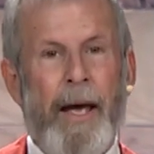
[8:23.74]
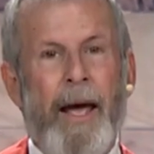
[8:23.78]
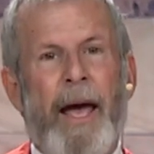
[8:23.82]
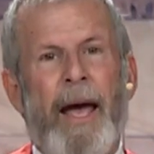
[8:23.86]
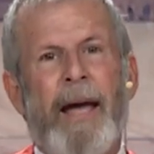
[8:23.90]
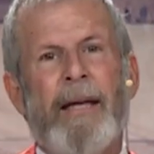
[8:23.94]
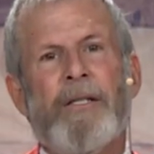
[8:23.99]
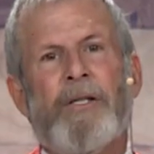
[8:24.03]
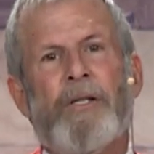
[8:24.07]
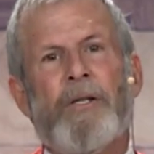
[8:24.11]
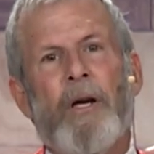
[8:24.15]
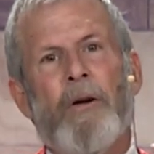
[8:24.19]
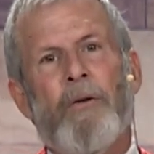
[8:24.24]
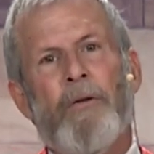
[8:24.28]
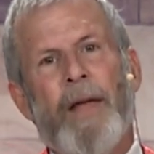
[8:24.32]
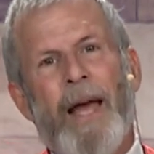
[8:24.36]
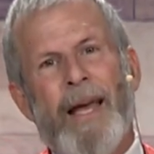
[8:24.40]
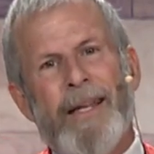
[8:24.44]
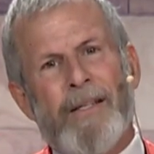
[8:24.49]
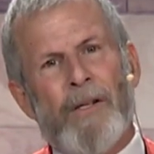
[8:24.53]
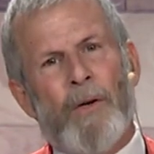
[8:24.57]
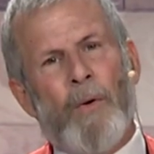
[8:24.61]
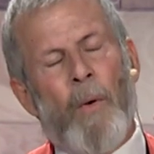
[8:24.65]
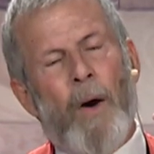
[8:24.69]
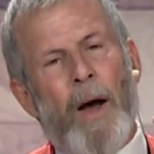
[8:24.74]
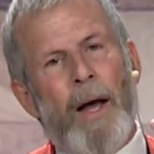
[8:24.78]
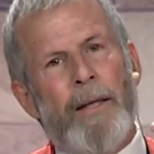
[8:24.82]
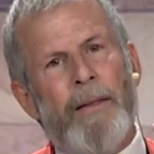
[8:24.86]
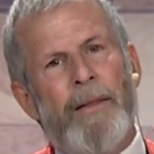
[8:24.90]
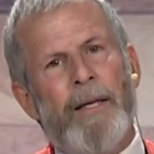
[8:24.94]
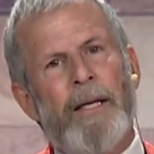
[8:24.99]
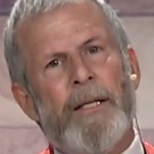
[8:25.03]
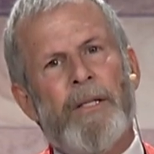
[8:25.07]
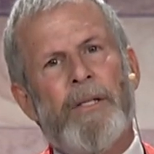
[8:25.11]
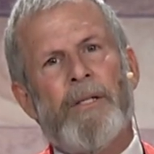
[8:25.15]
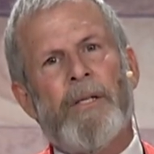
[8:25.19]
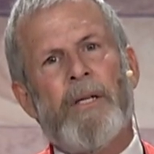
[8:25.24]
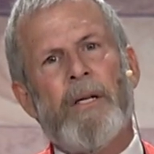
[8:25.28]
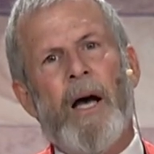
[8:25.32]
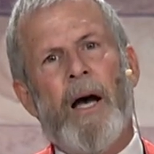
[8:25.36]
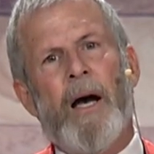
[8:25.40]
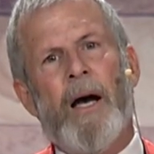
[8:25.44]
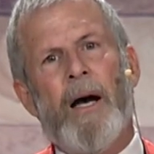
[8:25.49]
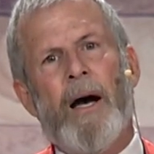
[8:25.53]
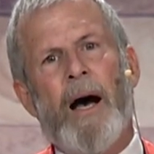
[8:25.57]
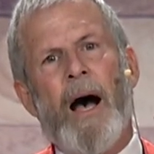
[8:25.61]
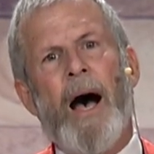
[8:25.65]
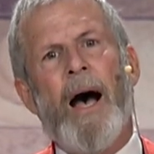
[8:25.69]
And so that's why this
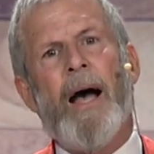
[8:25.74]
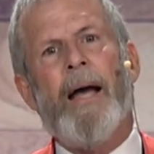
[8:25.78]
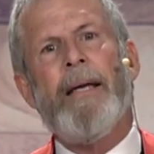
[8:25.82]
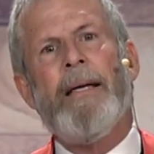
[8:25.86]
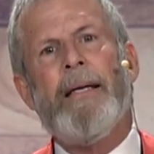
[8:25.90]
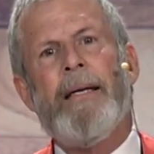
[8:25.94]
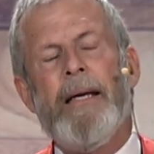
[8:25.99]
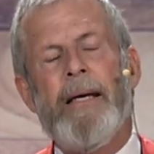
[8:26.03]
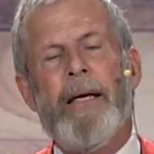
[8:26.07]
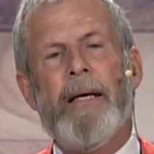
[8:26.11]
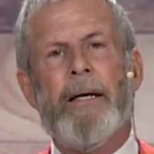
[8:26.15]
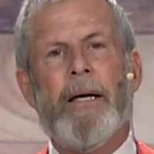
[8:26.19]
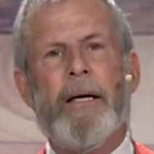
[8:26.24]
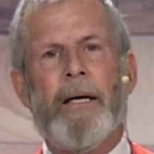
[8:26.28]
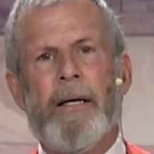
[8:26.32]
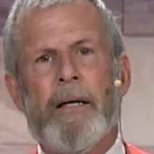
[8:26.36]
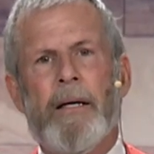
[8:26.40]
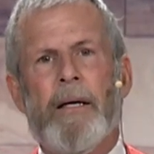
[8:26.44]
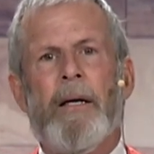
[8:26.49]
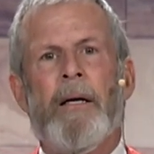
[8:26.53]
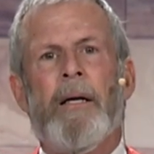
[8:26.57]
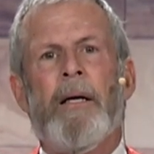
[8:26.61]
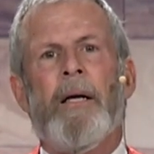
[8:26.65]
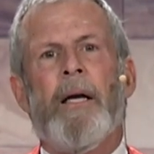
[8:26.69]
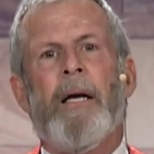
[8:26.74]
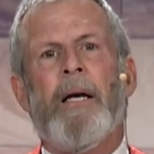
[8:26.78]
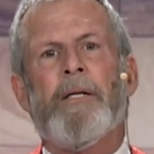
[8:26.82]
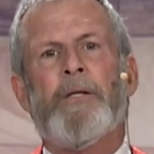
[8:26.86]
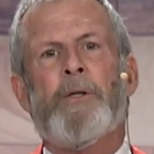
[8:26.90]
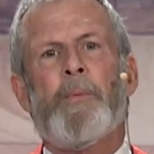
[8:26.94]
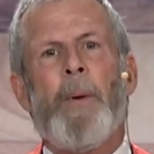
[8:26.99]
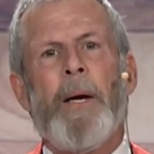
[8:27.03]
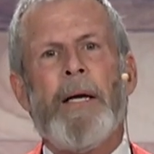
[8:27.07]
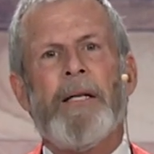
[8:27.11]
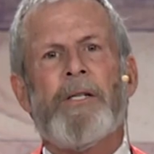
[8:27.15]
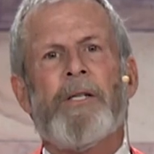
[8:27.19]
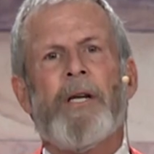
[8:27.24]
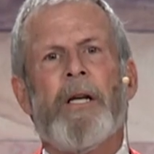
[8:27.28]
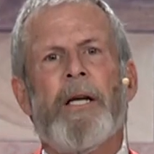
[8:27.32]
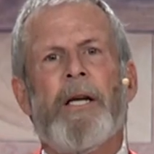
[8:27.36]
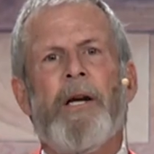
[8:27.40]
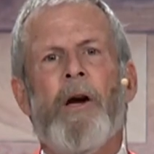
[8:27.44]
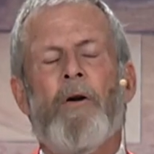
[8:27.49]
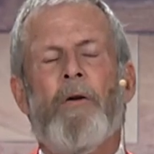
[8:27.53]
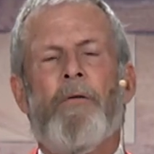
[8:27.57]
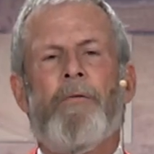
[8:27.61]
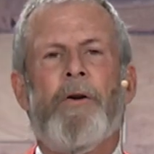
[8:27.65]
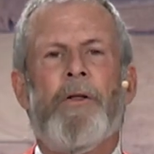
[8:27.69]
idea,
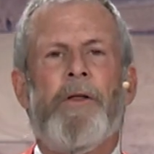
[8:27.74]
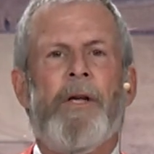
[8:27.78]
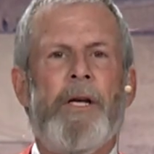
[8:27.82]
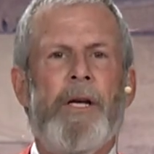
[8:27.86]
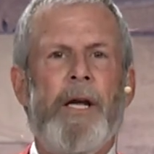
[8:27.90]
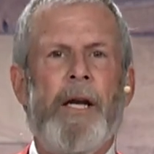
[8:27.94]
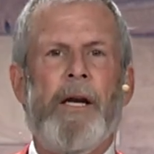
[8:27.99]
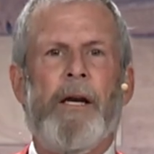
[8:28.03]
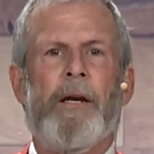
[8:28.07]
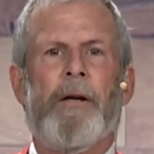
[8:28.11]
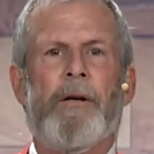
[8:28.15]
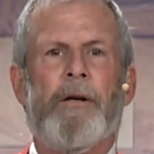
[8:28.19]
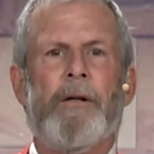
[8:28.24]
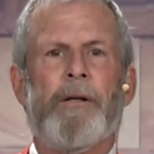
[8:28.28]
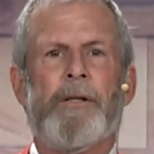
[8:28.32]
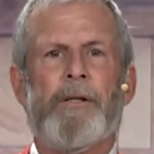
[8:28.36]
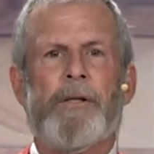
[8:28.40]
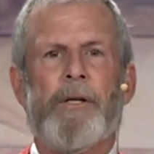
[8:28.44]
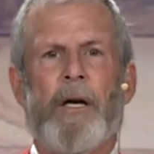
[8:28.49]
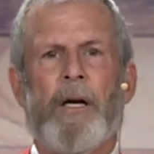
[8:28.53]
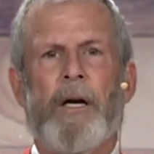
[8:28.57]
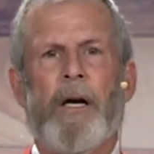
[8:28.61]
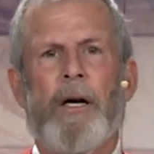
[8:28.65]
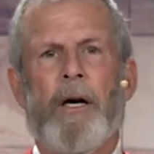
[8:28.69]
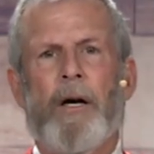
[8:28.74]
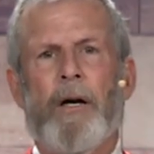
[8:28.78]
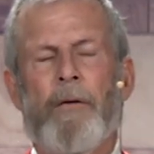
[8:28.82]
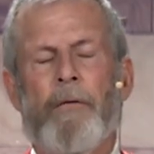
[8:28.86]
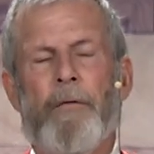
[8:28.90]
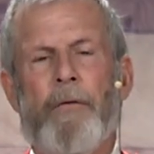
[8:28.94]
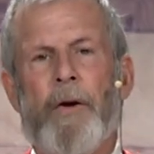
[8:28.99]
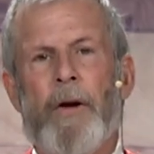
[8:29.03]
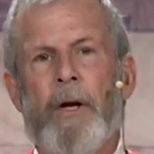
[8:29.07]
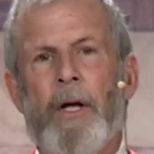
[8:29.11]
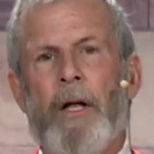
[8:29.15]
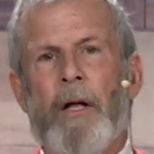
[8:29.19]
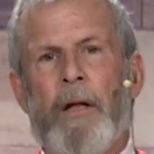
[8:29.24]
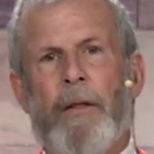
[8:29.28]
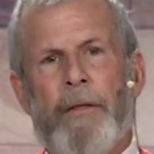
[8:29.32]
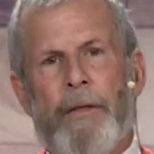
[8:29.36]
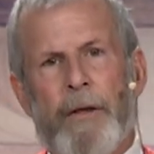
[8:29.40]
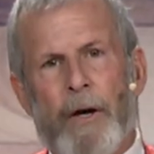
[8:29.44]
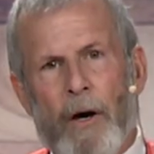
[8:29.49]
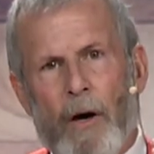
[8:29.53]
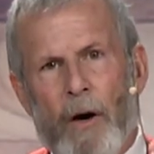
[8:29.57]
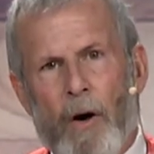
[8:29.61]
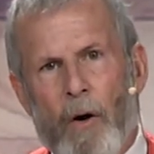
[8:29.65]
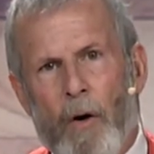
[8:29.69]
especially over the years of
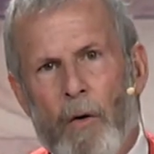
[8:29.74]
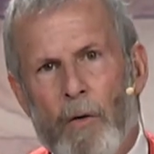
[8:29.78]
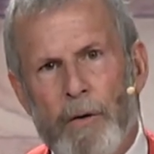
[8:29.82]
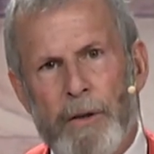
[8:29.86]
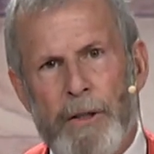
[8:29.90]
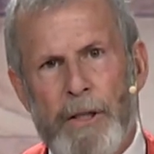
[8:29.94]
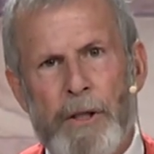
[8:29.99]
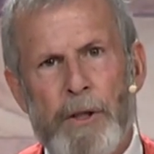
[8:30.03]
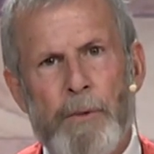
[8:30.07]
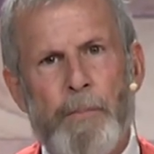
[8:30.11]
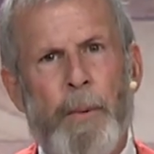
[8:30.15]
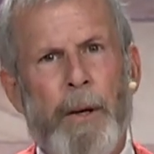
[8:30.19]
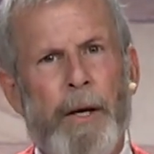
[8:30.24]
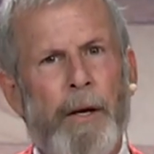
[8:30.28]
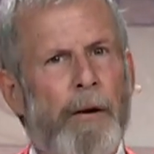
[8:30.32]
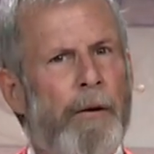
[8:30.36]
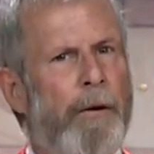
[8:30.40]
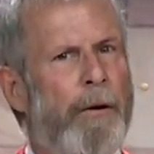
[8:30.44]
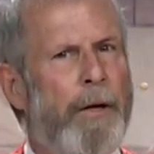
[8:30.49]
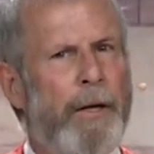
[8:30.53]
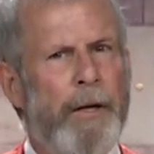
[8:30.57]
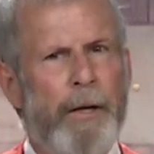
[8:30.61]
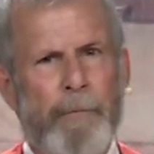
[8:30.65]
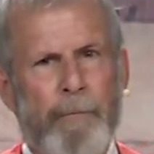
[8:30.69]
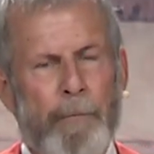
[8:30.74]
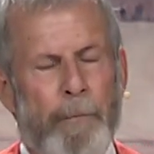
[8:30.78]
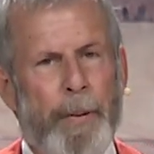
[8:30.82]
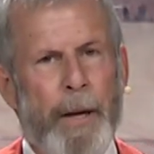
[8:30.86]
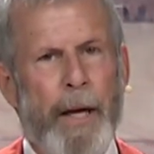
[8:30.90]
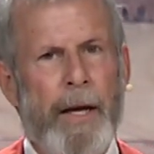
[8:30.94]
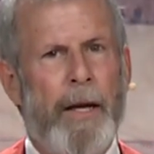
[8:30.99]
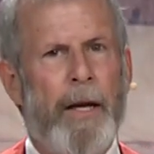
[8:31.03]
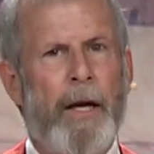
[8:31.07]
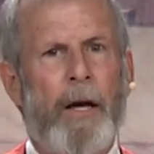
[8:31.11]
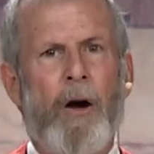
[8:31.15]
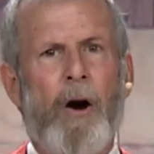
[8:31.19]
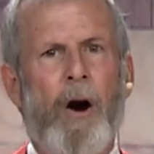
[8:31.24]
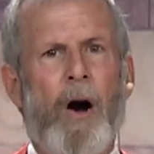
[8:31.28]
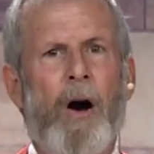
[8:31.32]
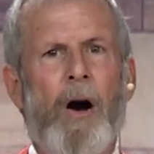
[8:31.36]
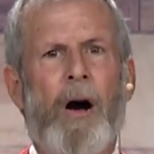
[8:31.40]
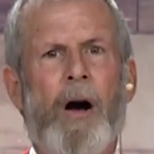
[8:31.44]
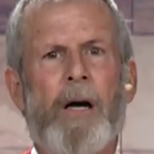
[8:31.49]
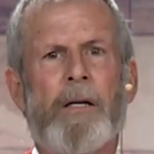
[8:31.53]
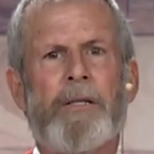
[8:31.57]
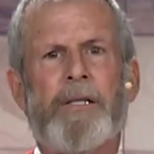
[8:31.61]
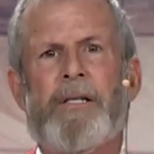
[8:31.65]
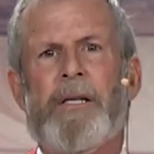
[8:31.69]
the Holy Spirit and
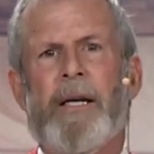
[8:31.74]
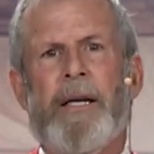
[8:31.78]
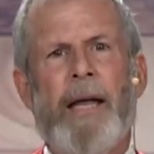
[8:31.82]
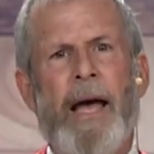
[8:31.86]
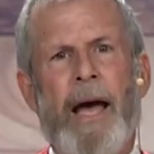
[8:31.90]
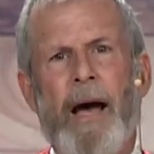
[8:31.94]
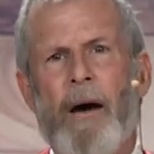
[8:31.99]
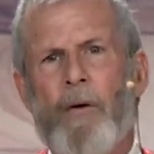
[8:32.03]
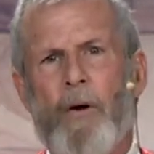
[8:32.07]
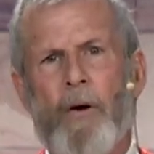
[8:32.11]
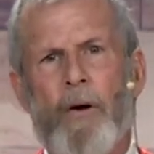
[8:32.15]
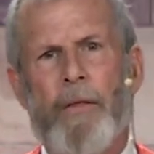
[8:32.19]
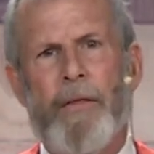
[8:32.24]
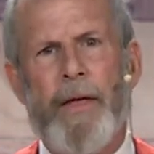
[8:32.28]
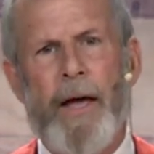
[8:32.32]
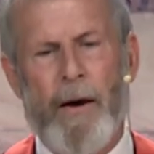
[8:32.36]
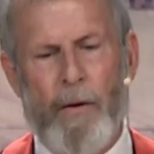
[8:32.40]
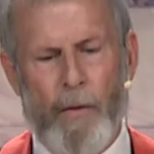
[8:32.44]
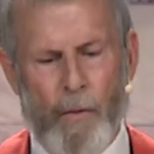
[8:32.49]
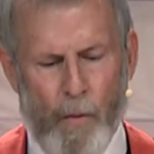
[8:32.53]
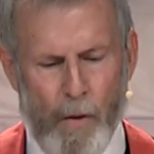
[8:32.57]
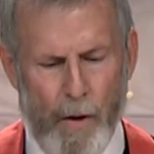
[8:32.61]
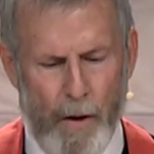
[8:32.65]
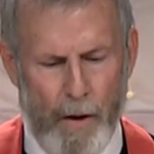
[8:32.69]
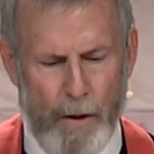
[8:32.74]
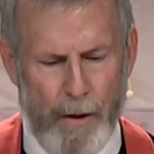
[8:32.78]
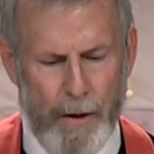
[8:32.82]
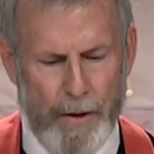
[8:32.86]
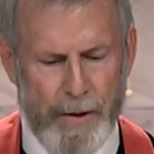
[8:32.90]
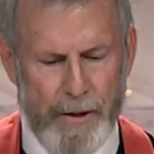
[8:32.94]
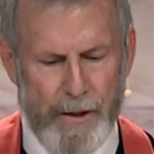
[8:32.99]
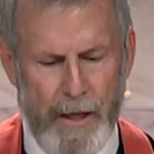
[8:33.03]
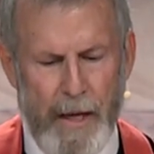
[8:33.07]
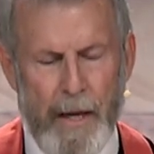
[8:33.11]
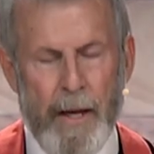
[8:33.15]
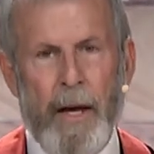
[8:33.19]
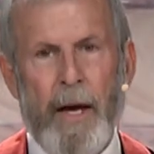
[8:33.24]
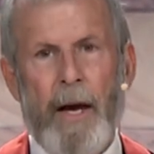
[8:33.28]
Pentecost and how all that works,